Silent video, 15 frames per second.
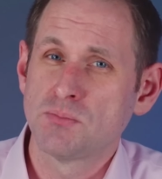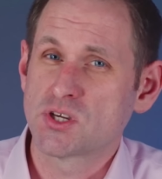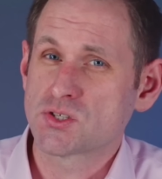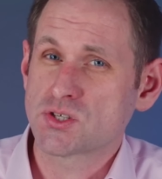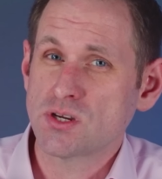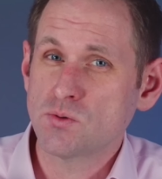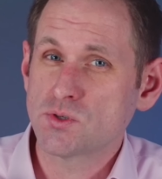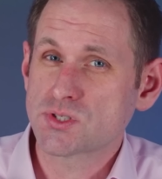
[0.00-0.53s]

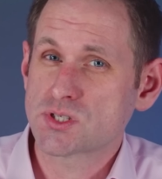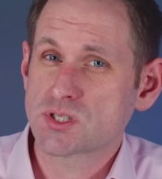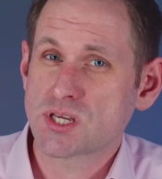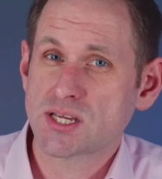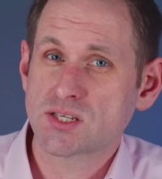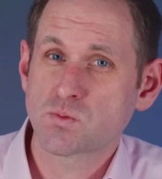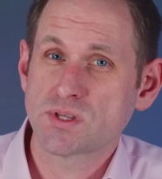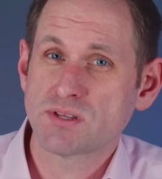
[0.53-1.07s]
because I want to
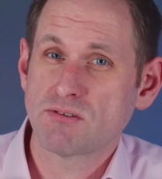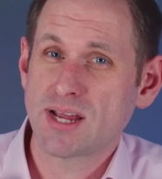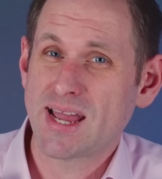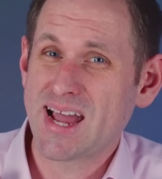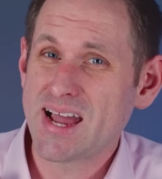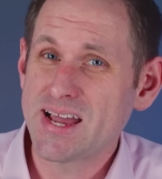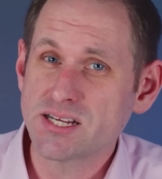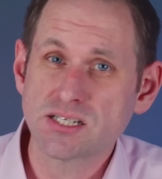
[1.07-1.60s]
test whether
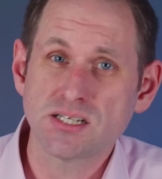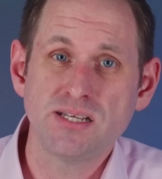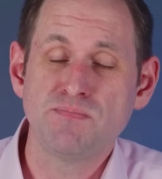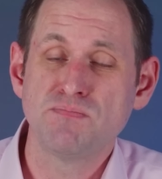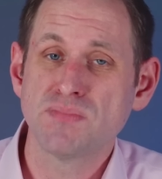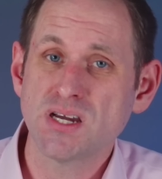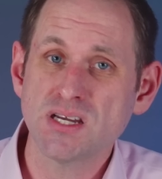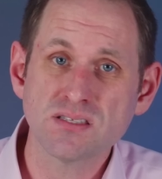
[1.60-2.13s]
it actually
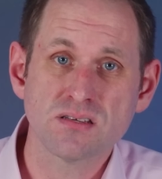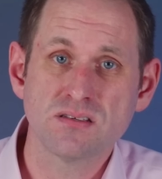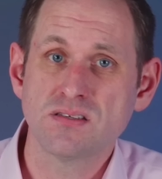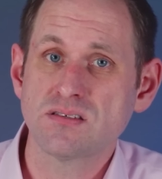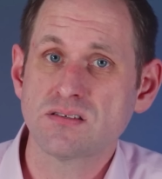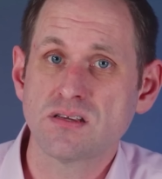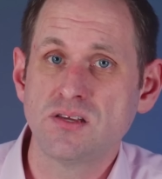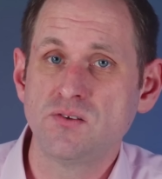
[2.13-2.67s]

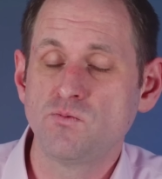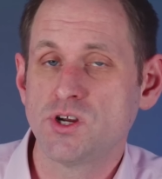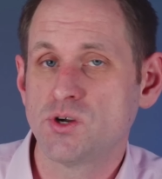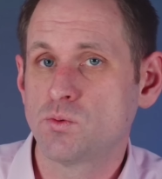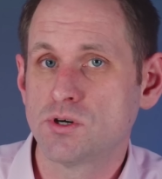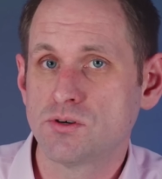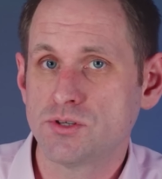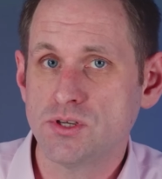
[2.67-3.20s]
matters in
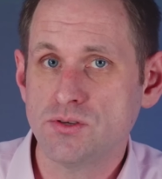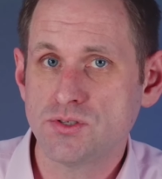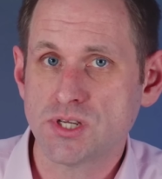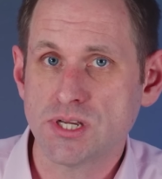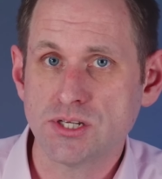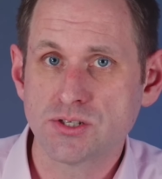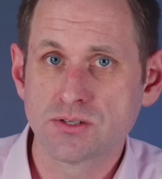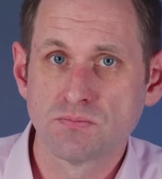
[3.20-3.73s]
real-world
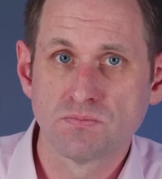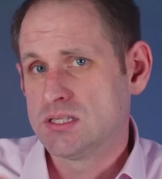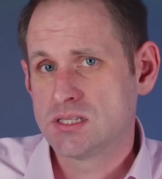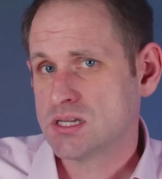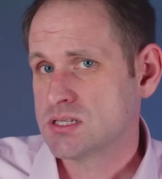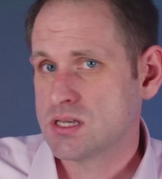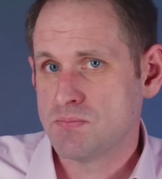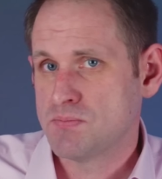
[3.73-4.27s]
usage.
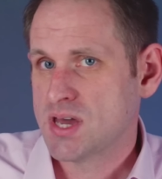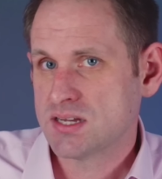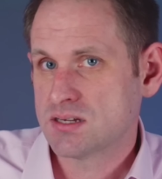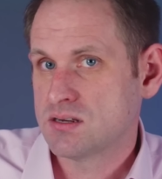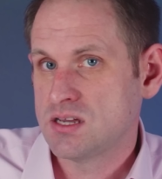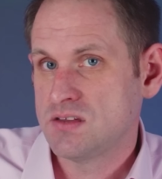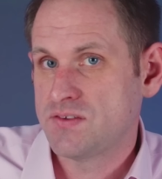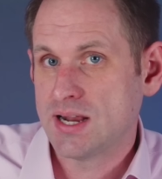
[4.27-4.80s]
Does it
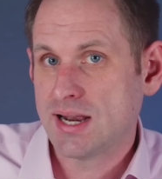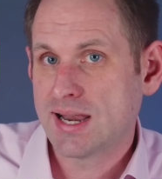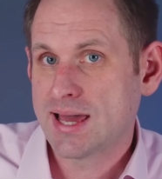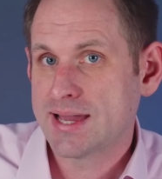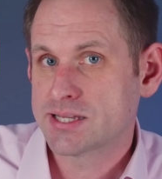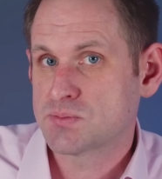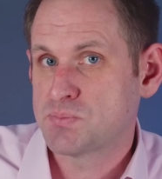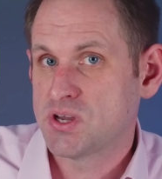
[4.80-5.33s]
matter if it
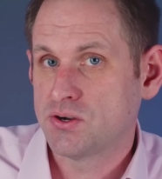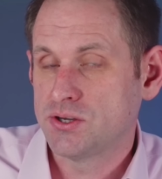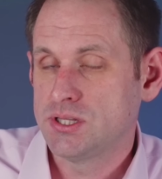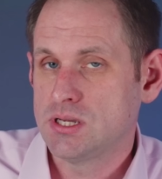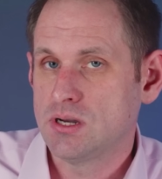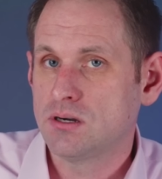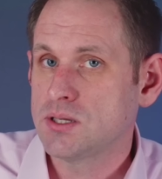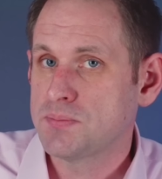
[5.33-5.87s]
lags
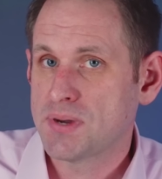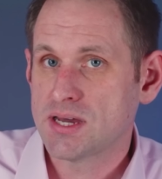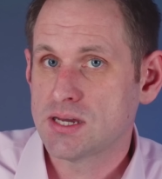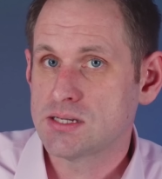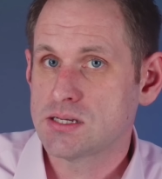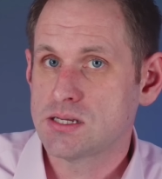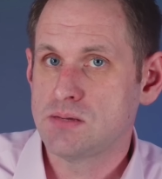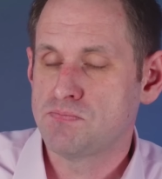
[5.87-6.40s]
behind the
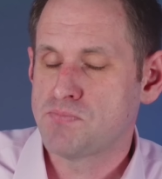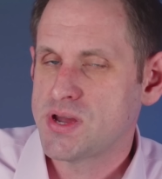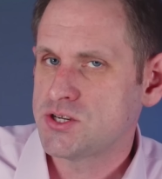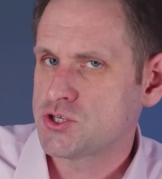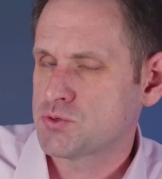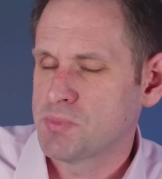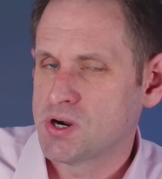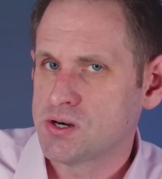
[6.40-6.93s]
iPad in
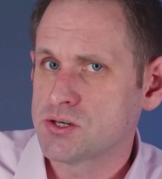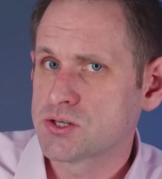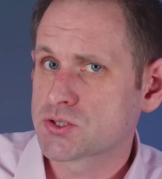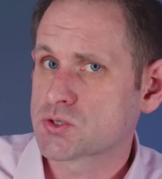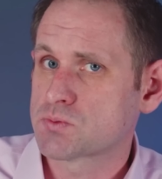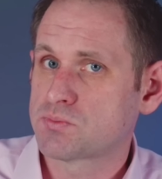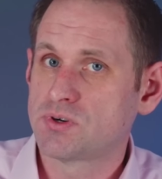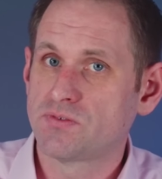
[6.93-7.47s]

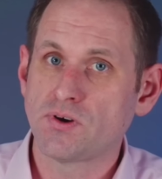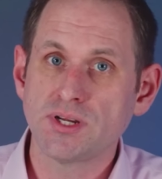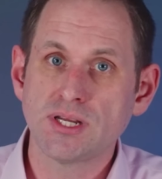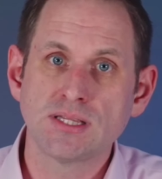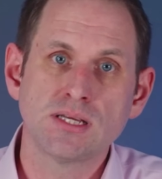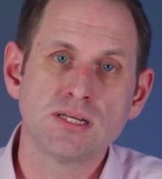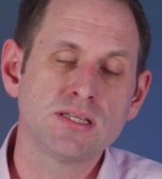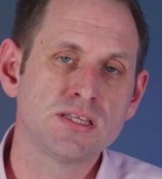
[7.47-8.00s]
benchmarks,
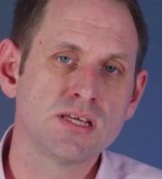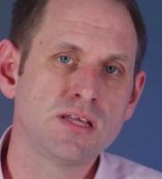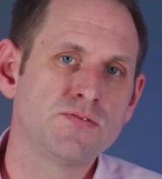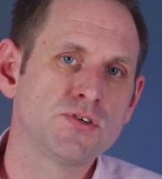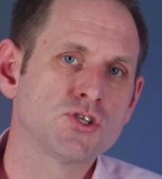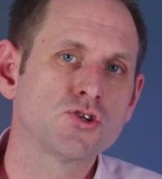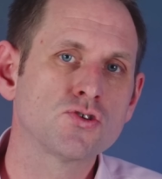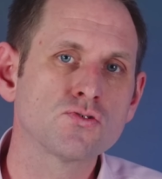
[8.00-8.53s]
providing that it
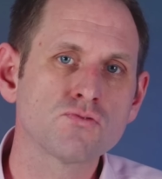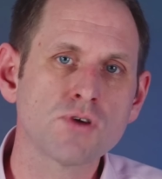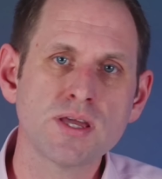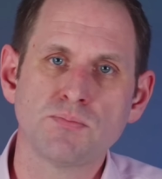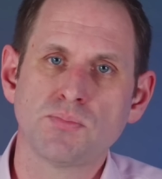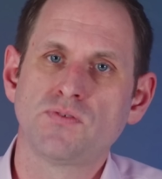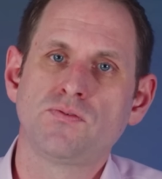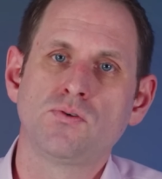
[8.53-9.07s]
delivers
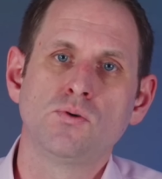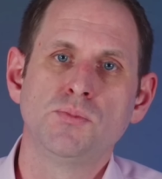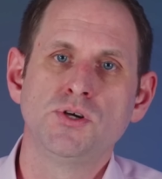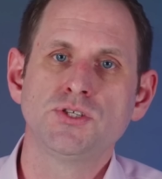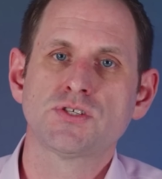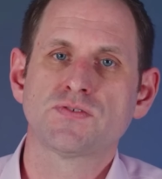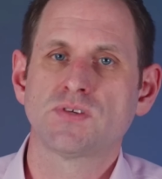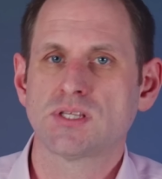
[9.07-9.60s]
great
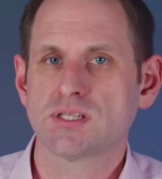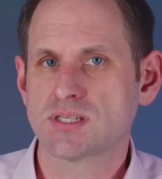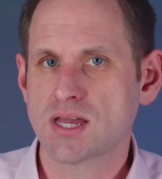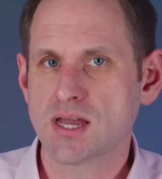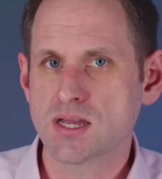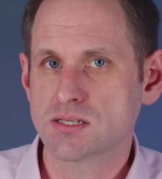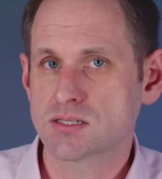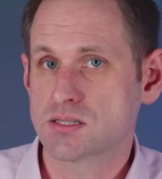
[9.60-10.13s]
performance for the
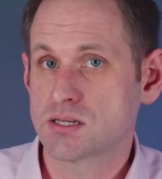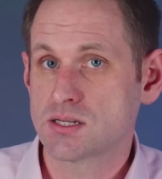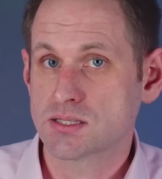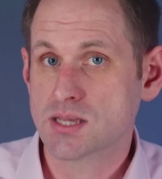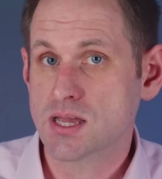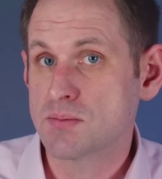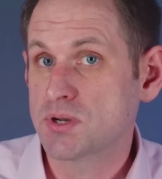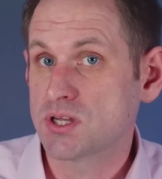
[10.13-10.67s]
tasks that a
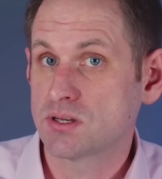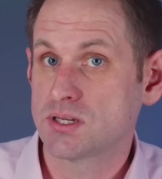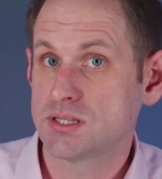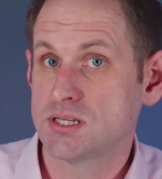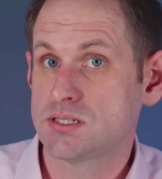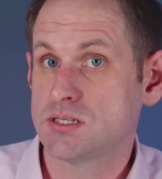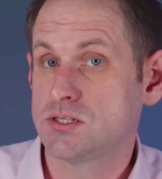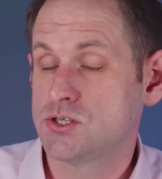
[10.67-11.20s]
tablet like
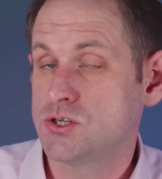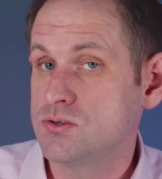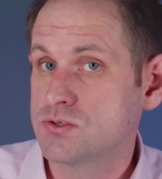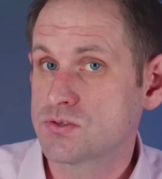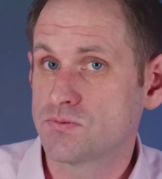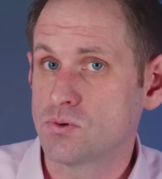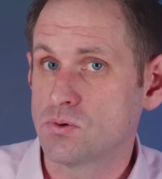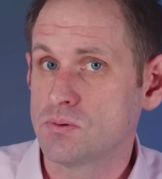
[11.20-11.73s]
this is
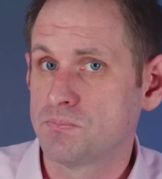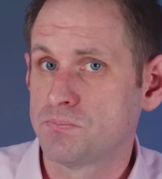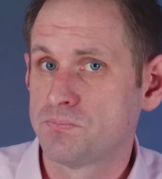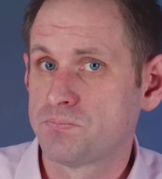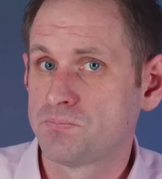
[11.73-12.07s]
used for?